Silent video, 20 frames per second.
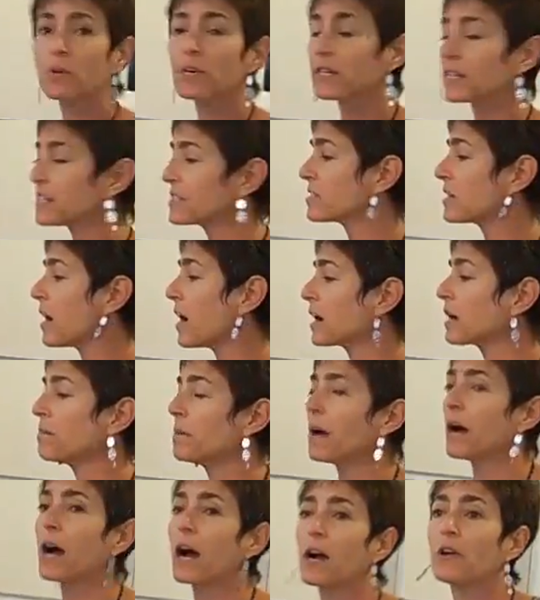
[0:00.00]
we're going to talk
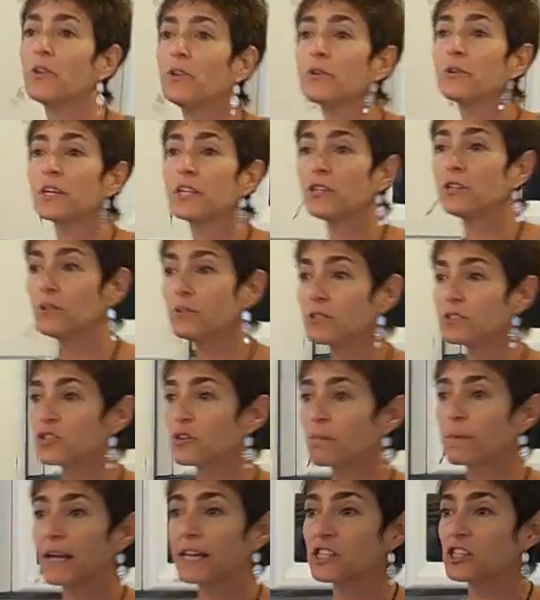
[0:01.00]
about how you can use
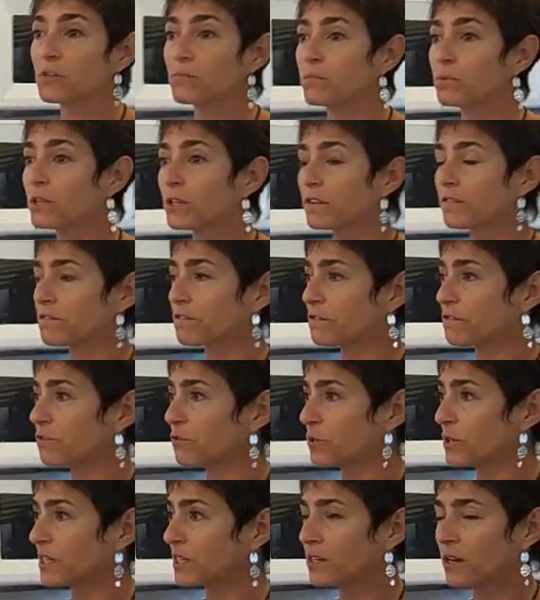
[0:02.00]
your magic bullet for
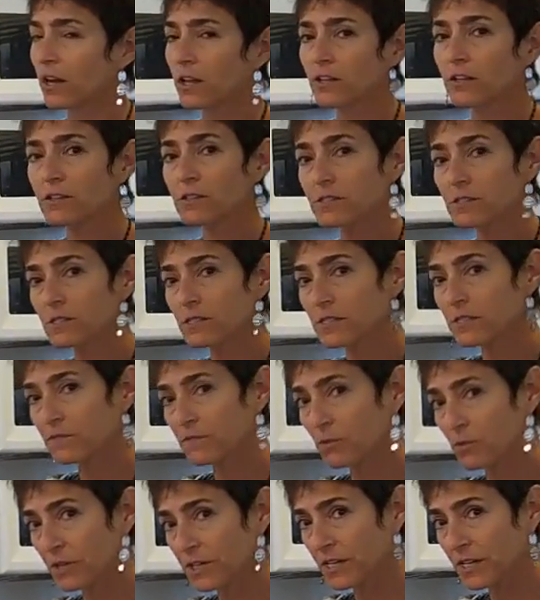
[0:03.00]
$40. Is it
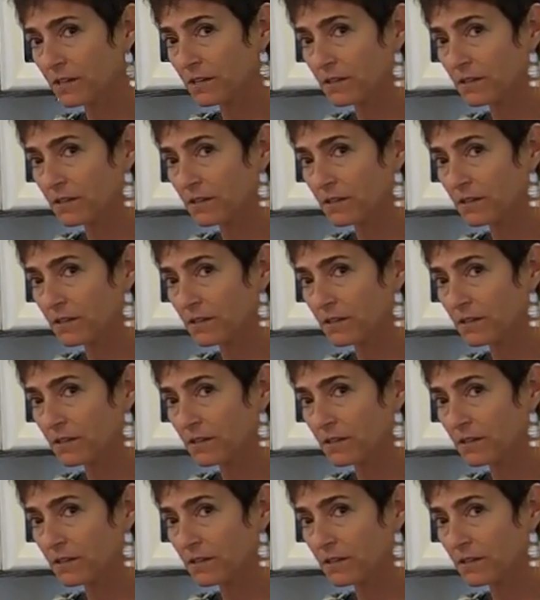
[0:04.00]
40?